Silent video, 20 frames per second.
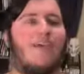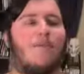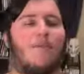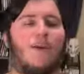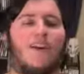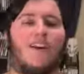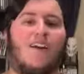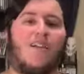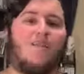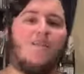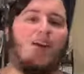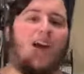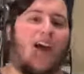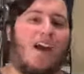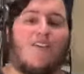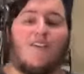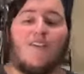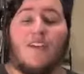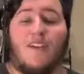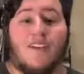But I
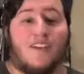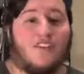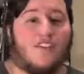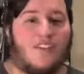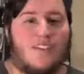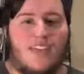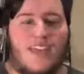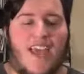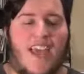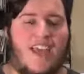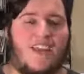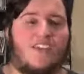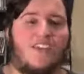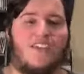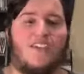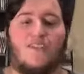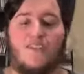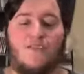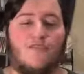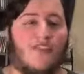really enjoyed the
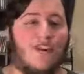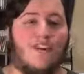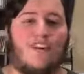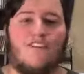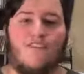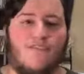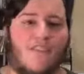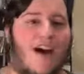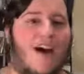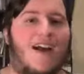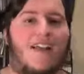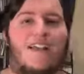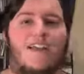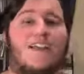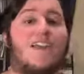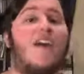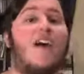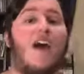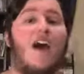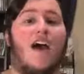action. It's very
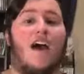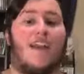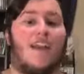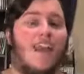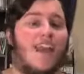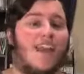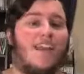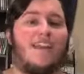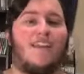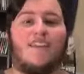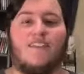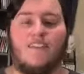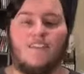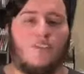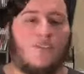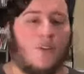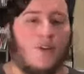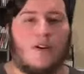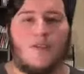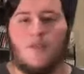violent. Again, the
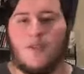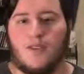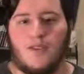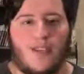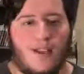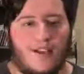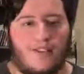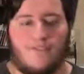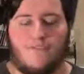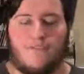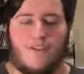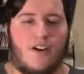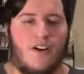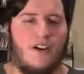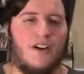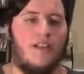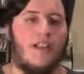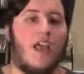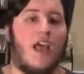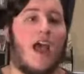story was a lot of
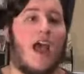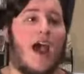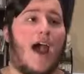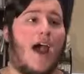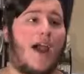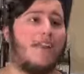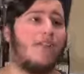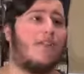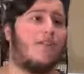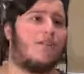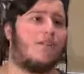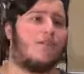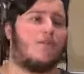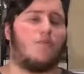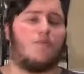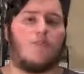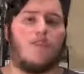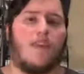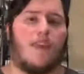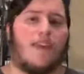fun. I thought this
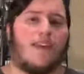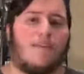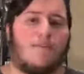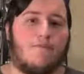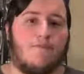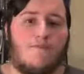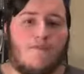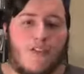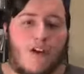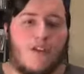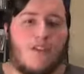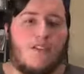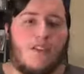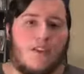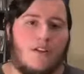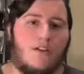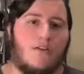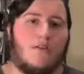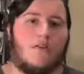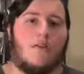was a fun
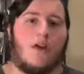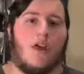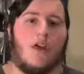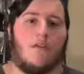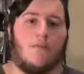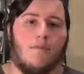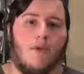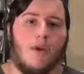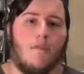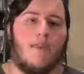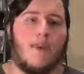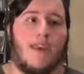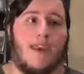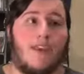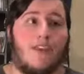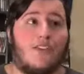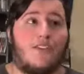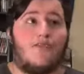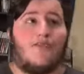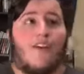little movie.
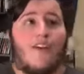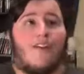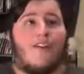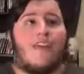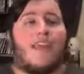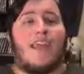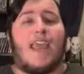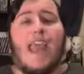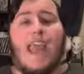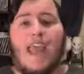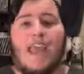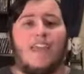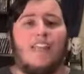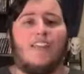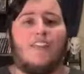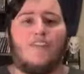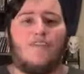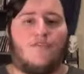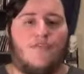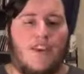It's very
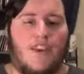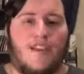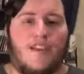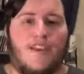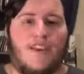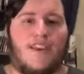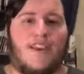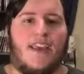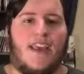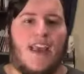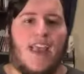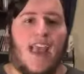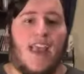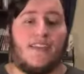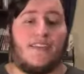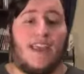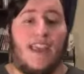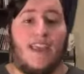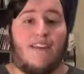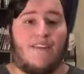80s feeling. It
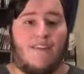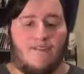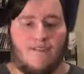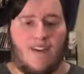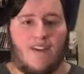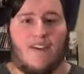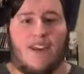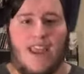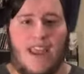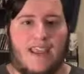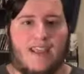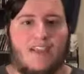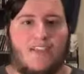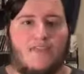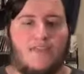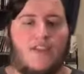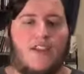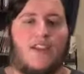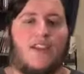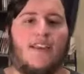has a very 80s
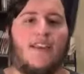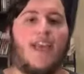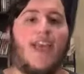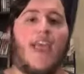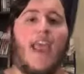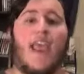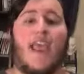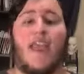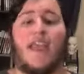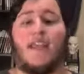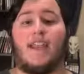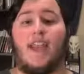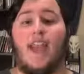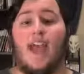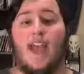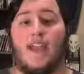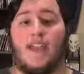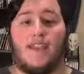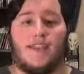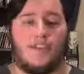feeling, and
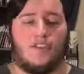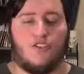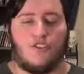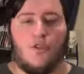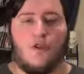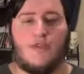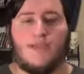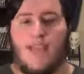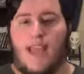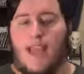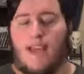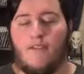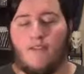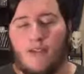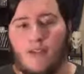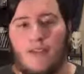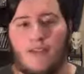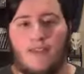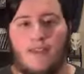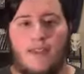I enjoyed that. I
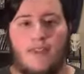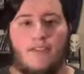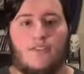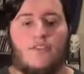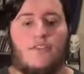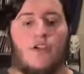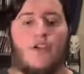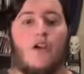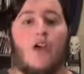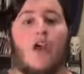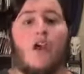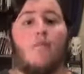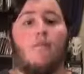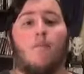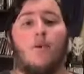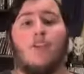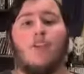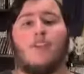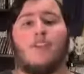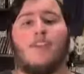really did. So,
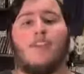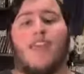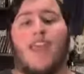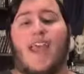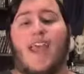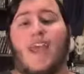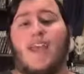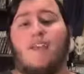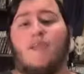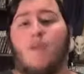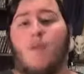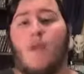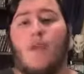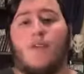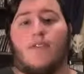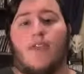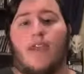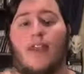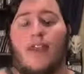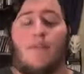Bullet to the Head,
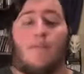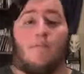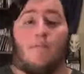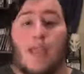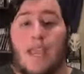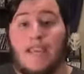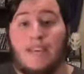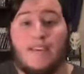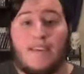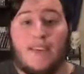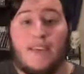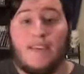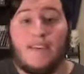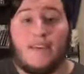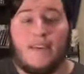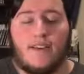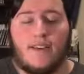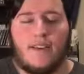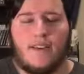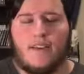while not amazing,
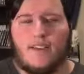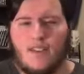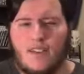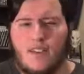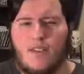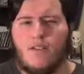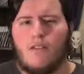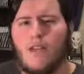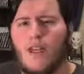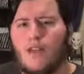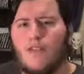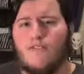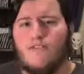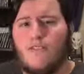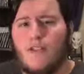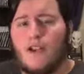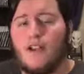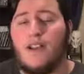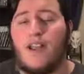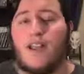it's still a lot of
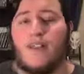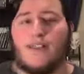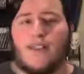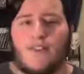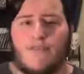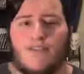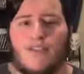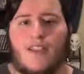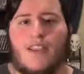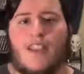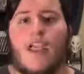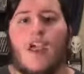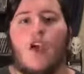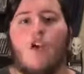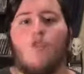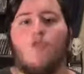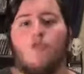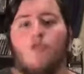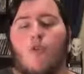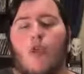fun, and I definitely
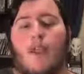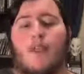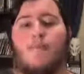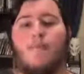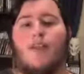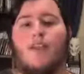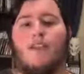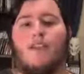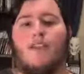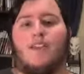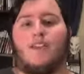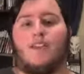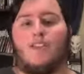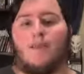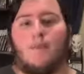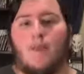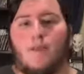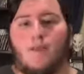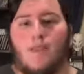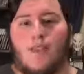recommend it to
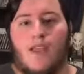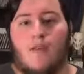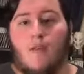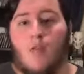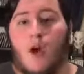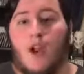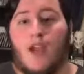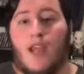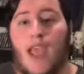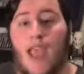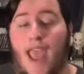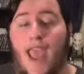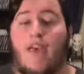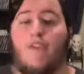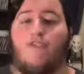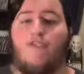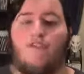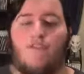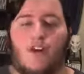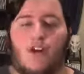people that want to
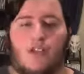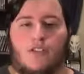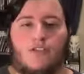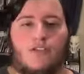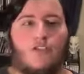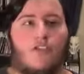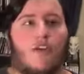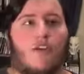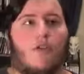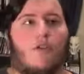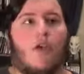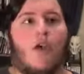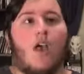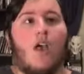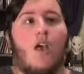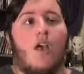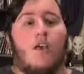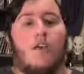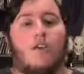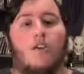have fun. So,
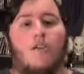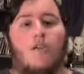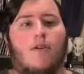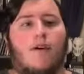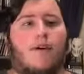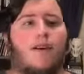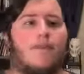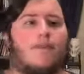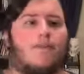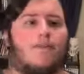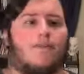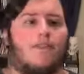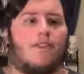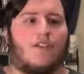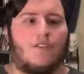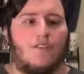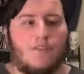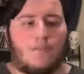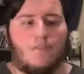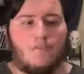you know what?
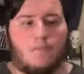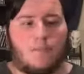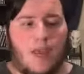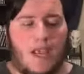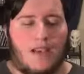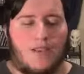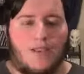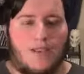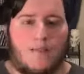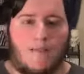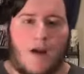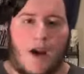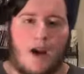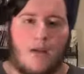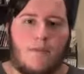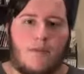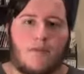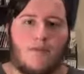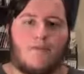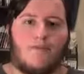There's pacing
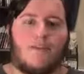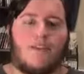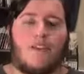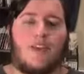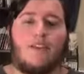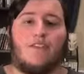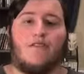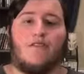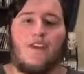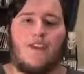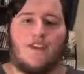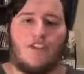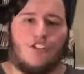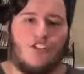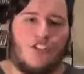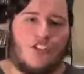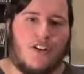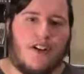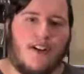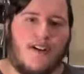problems. It's very
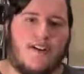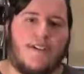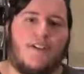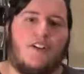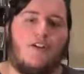generic.